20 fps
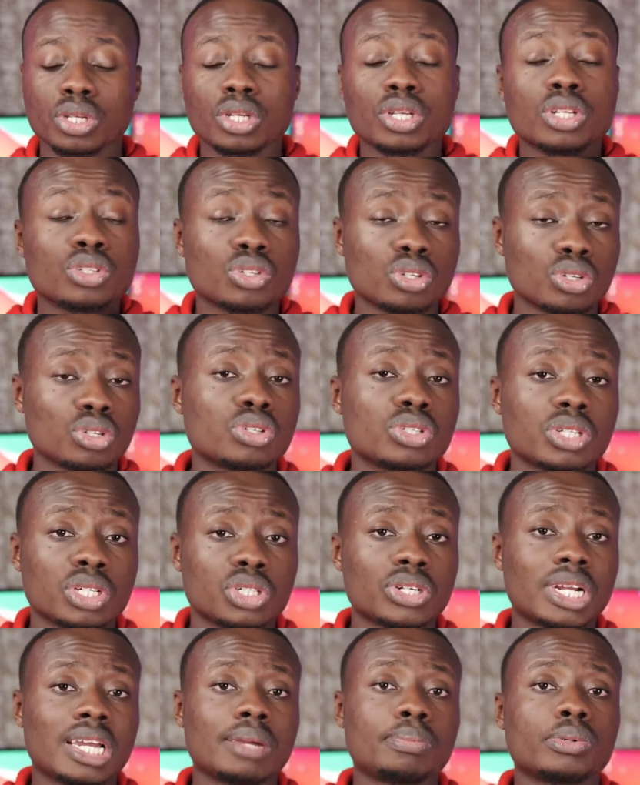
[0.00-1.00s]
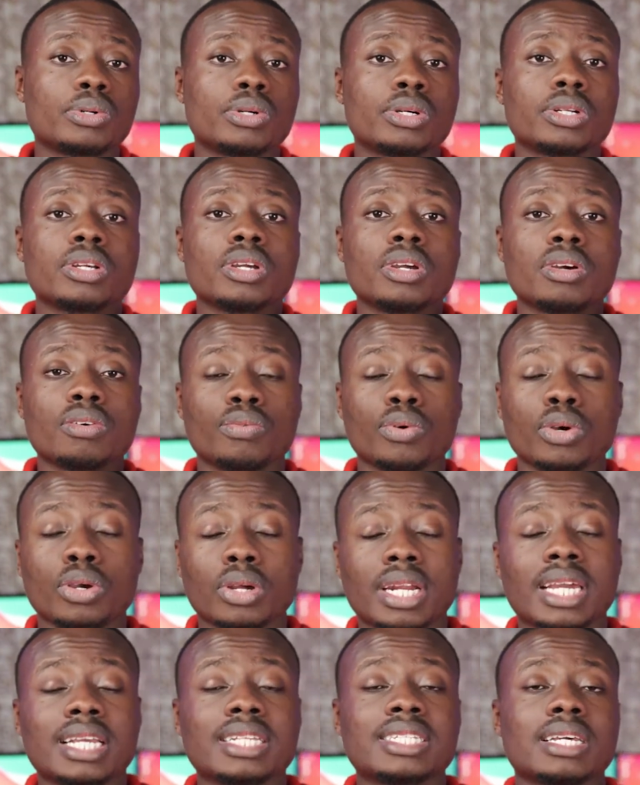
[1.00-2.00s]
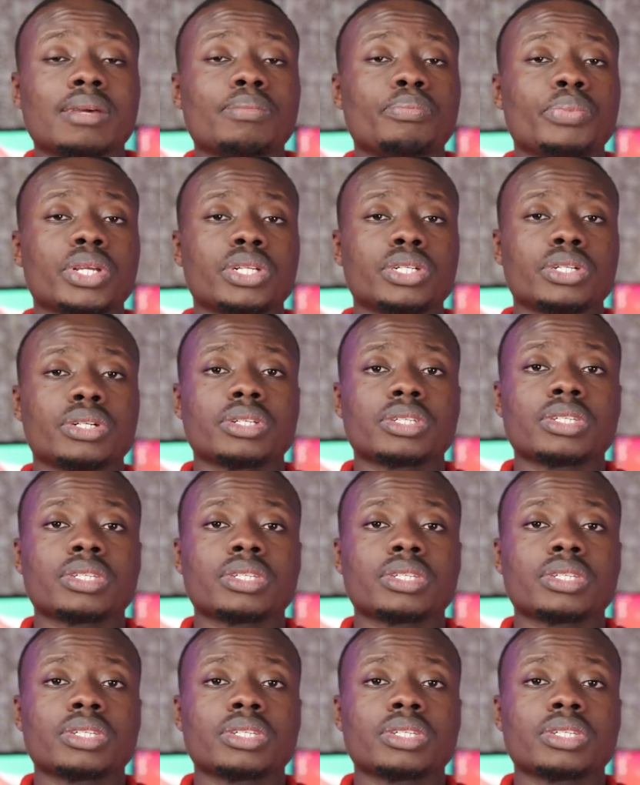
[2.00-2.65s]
to use a tripod for your nighttime pictures.